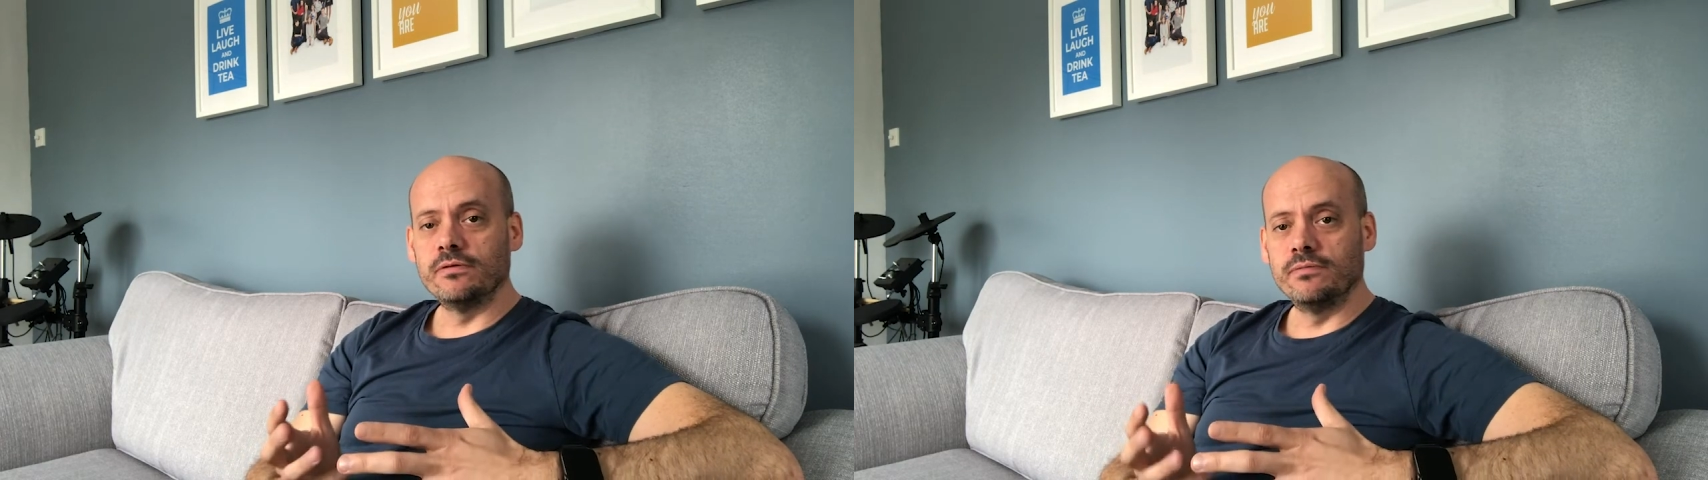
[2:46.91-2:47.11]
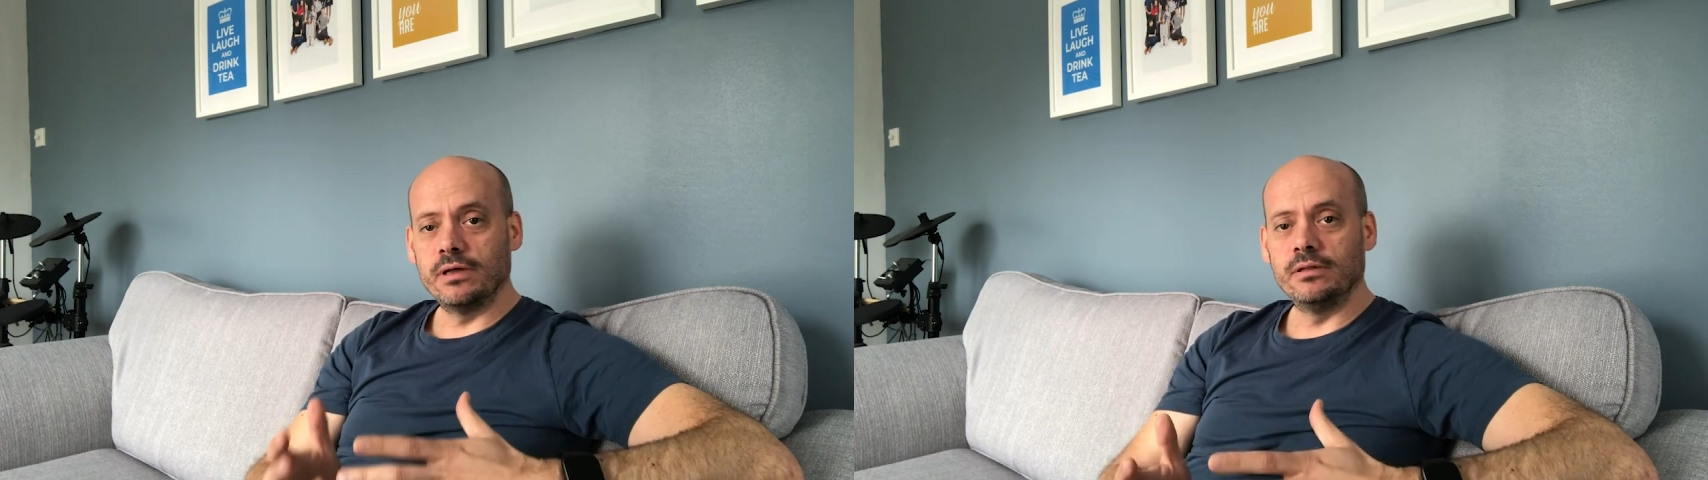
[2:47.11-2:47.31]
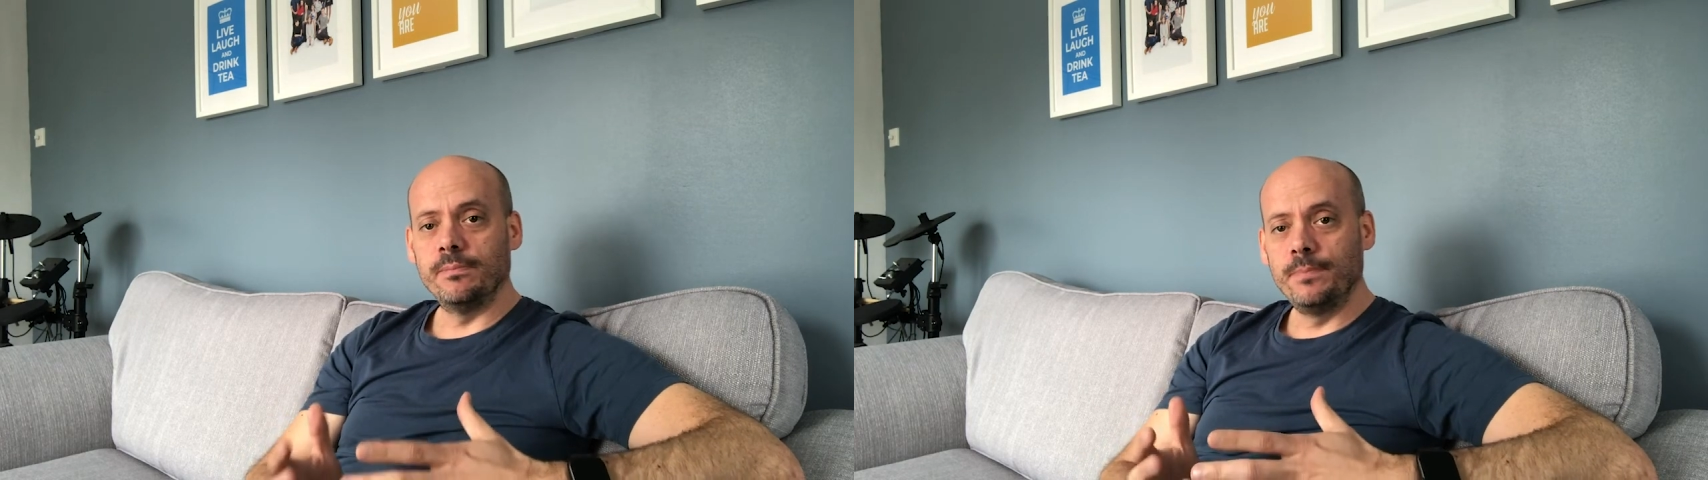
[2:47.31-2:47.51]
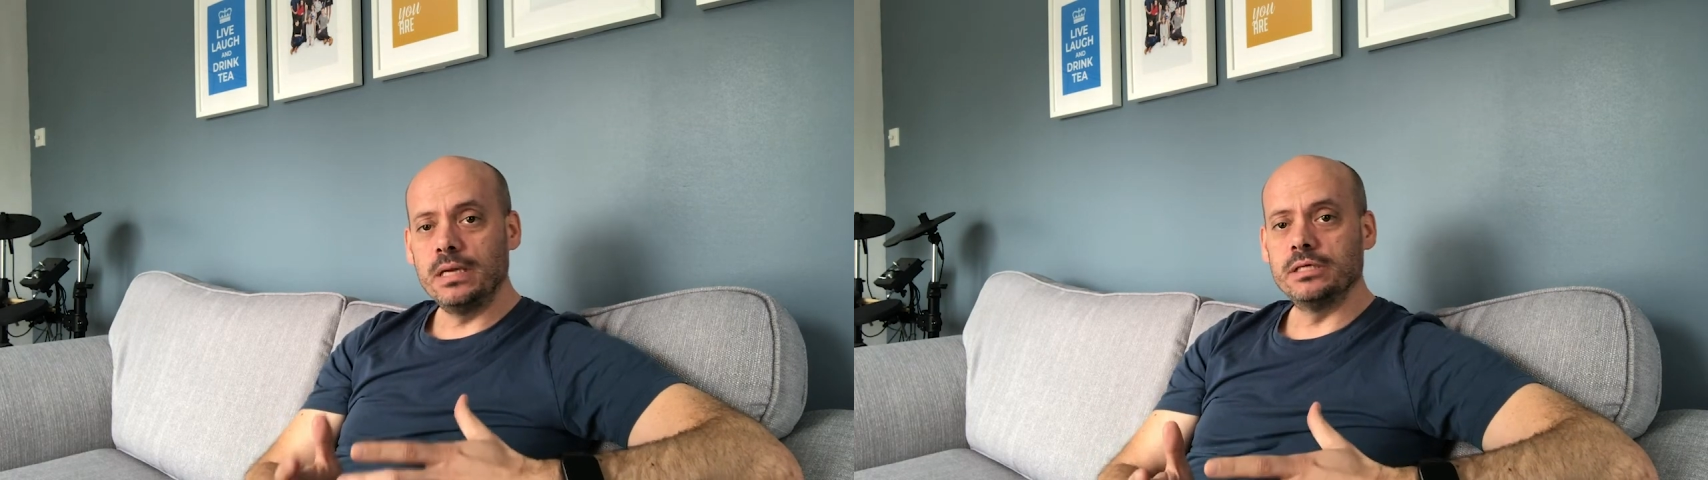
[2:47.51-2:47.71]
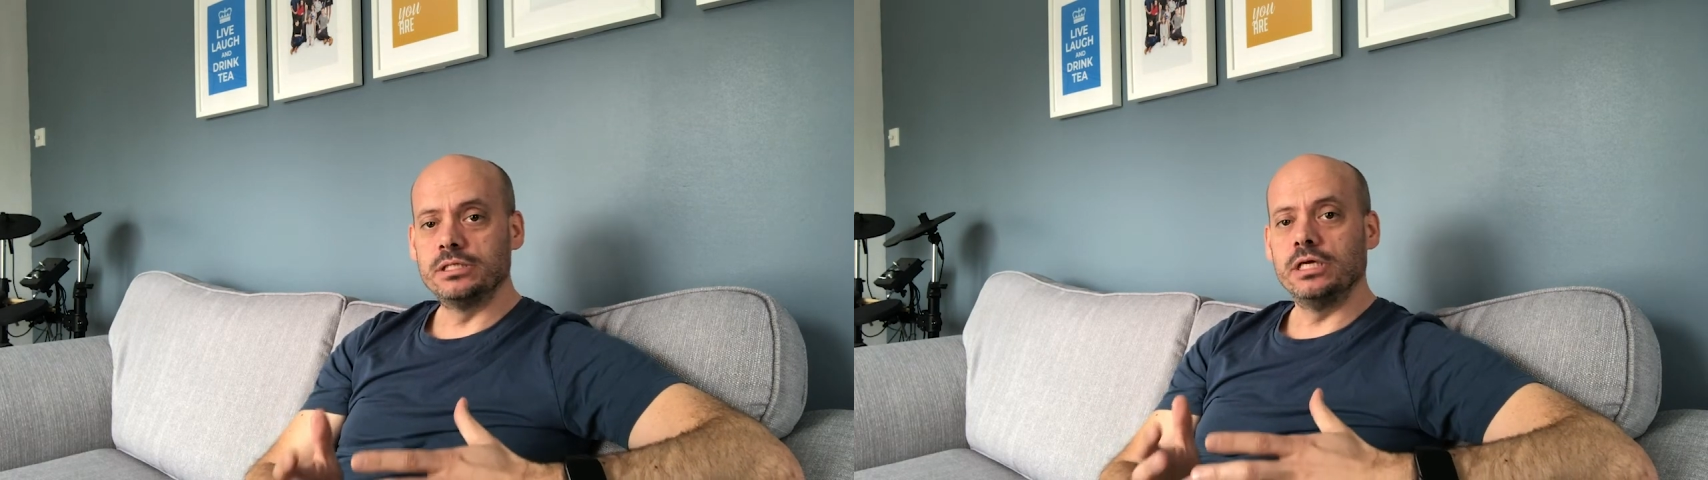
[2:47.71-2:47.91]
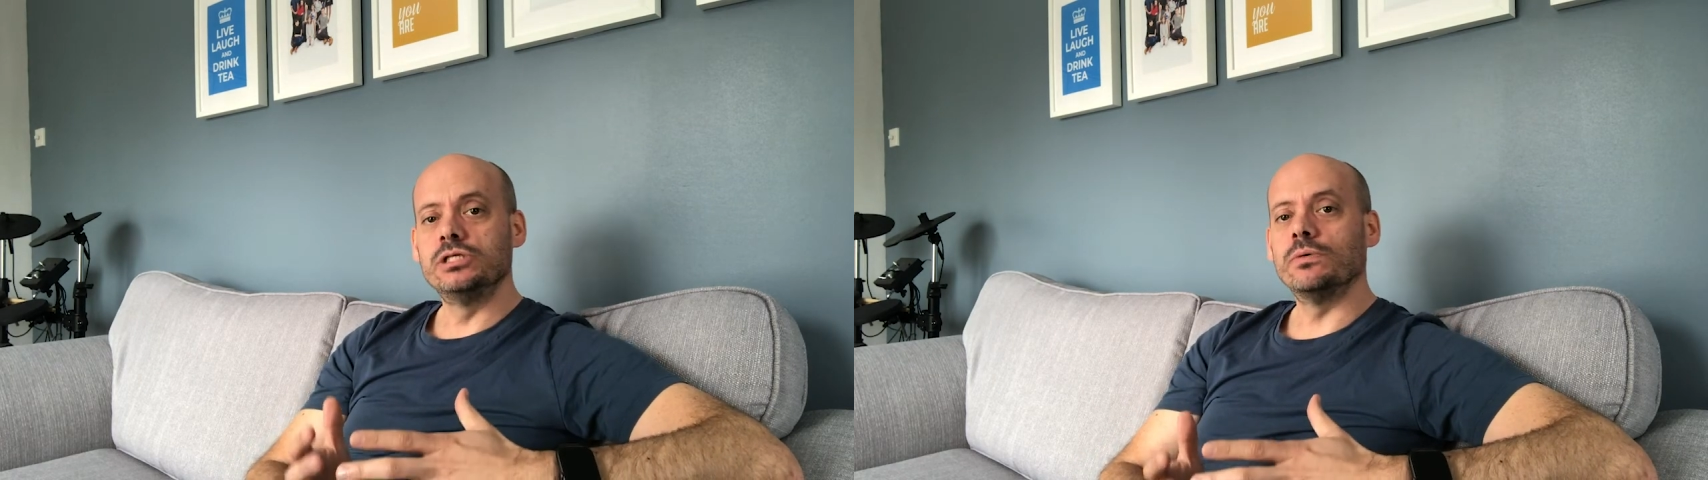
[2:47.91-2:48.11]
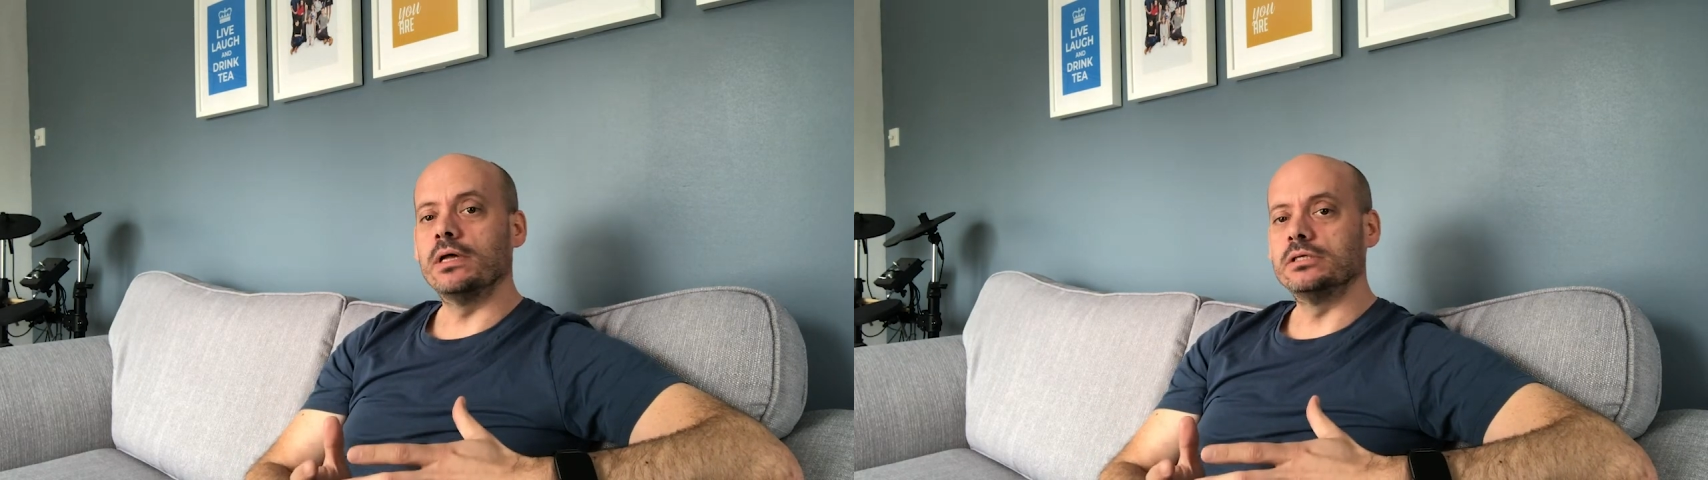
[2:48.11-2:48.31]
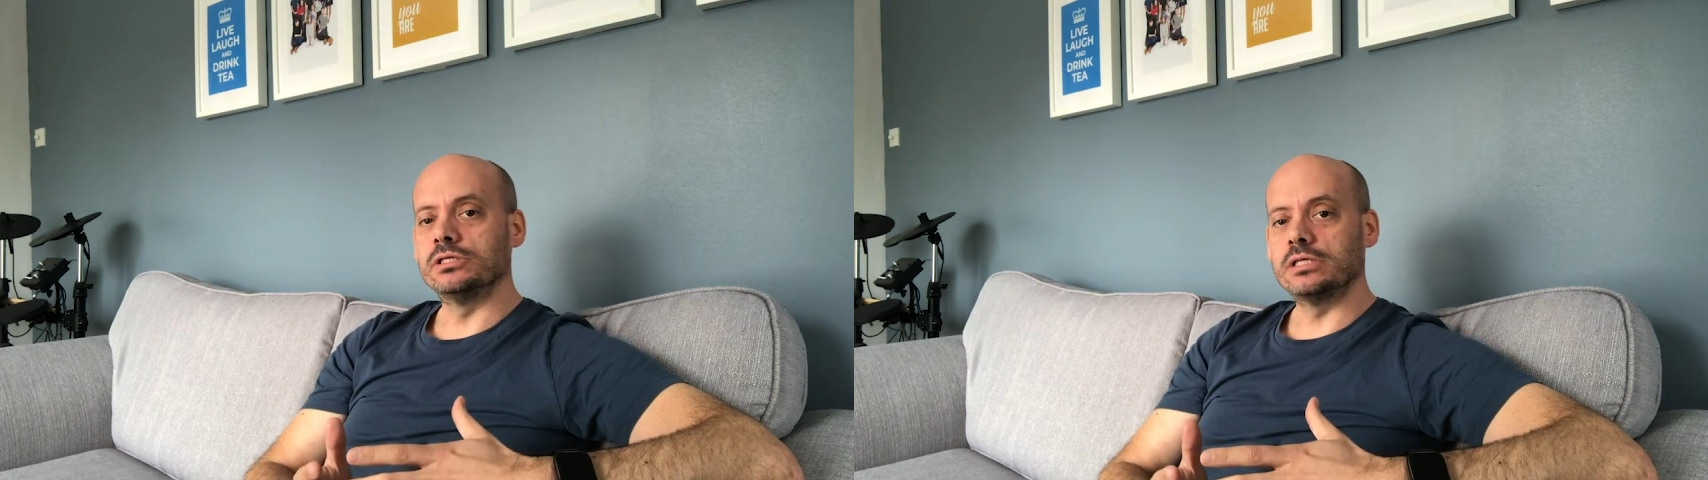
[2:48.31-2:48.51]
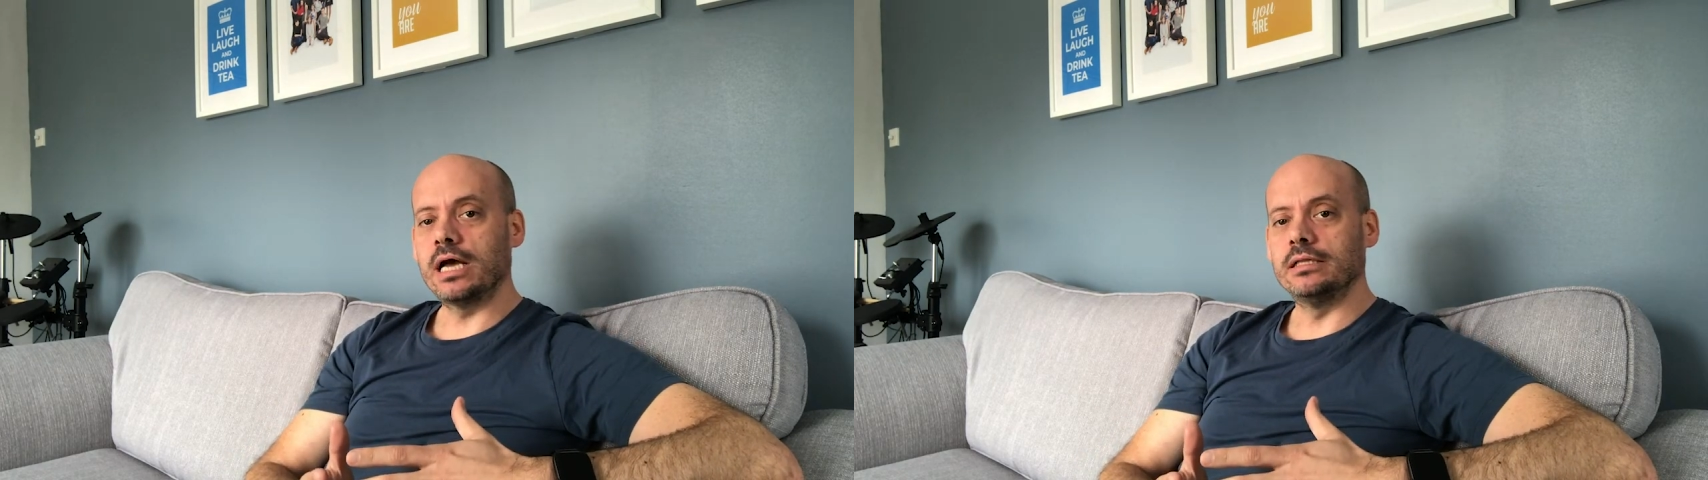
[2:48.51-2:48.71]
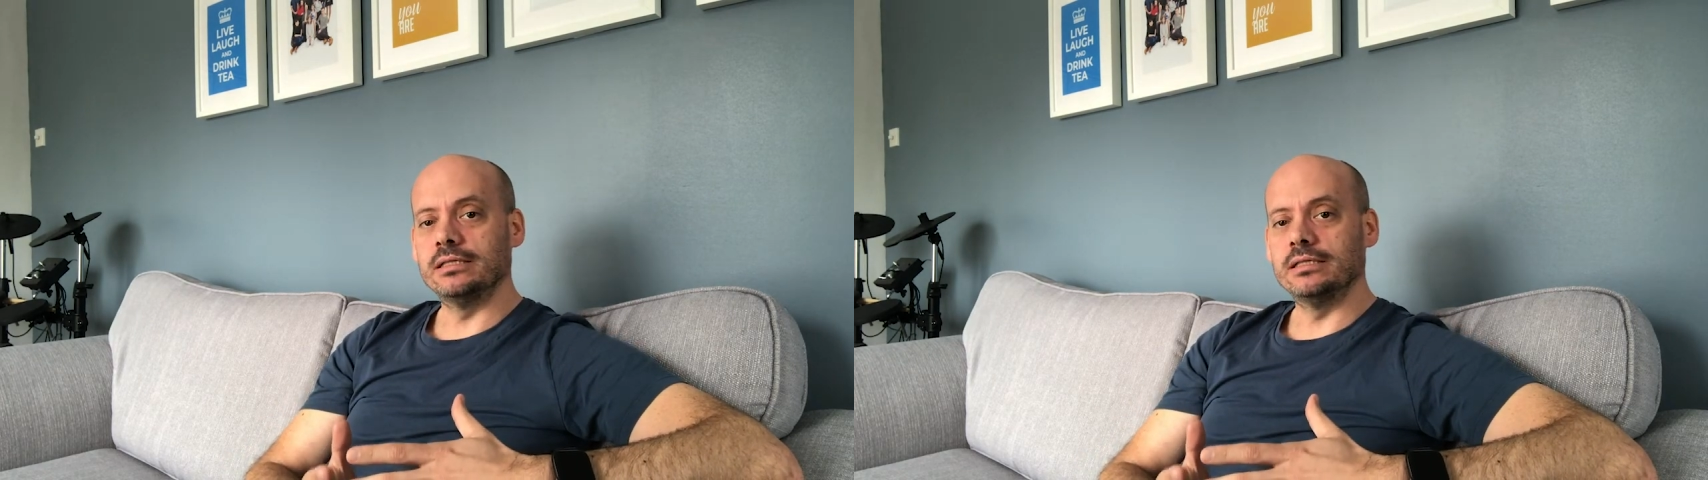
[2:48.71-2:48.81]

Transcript: of an ability to understand.